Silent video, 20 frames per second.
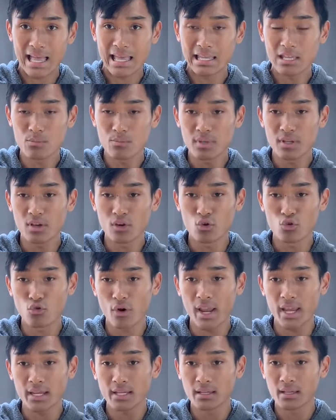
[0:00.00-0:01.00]
can be a
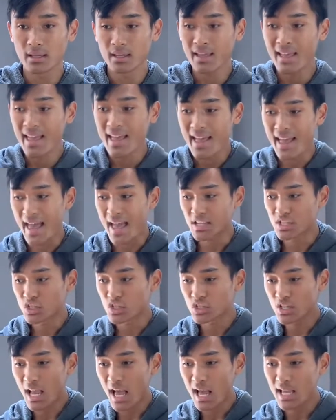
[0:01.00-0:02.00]
great
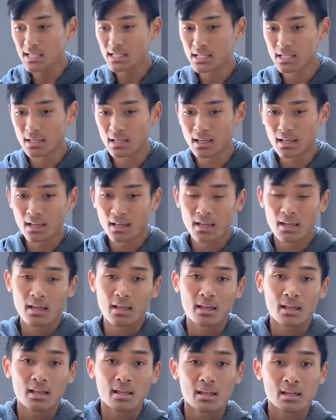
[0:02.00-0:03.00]
exercise
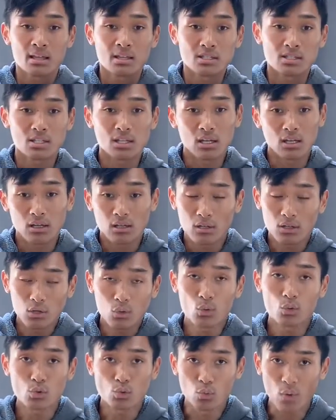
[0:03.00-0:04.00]
to
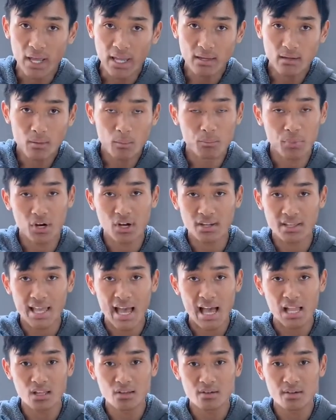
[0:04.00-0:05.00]
lose weight, burn
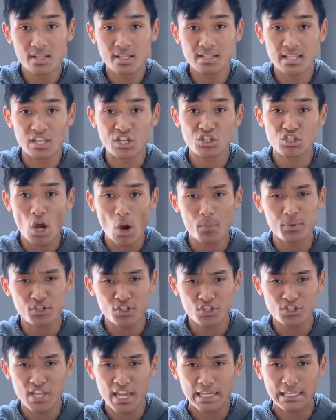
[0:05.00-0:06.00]
calories, and sharpen your
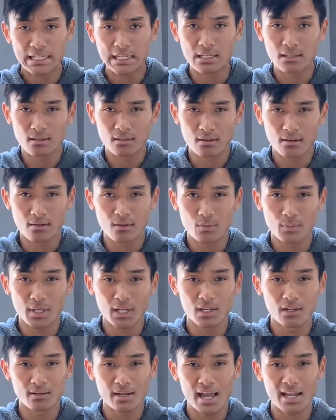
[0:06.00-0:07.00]
technique, you know what I mean?
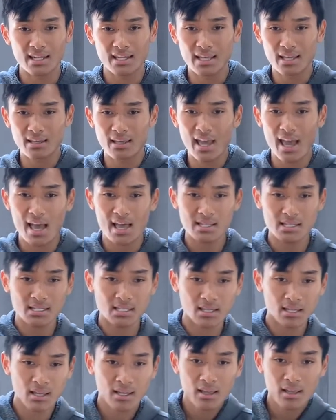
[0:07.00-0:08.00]
Learn how to kick ass
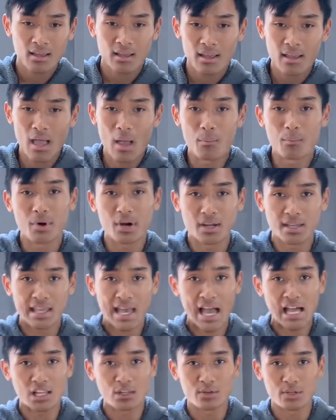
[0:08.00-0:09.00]
and burn
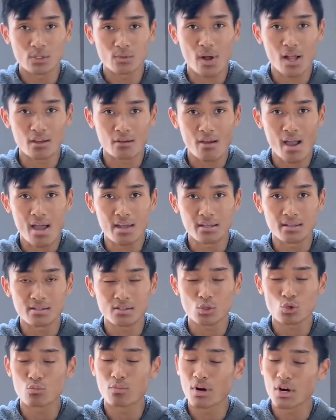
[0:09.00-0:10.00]
calories while you're at it.
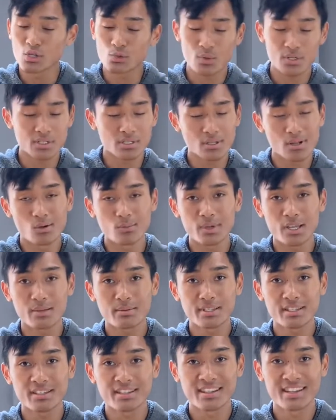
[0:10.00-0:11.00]
2 birds, 1 stone,
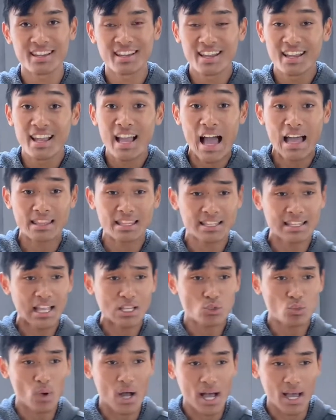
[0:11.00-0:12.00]
baby. I think that's
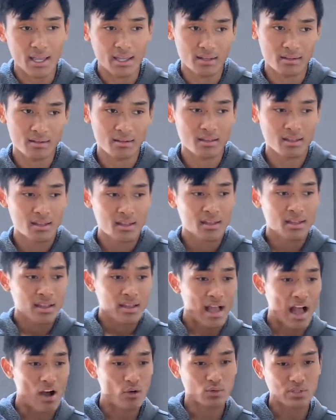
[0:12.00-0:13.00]
why
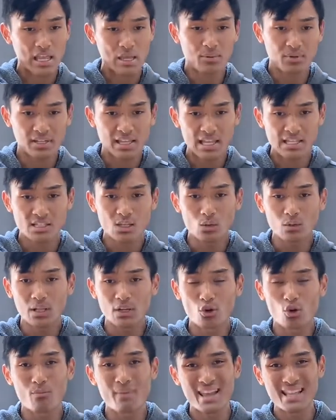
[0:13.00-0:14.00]
I was able to get so lean
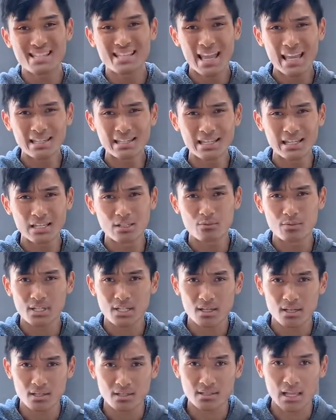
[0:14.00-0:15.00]
or maintain lean,
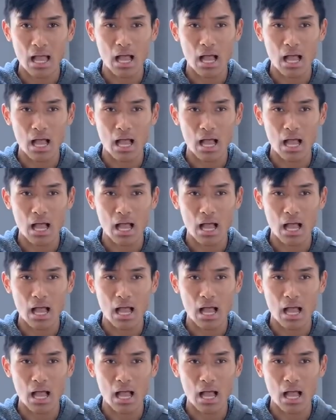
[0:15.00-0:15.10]
because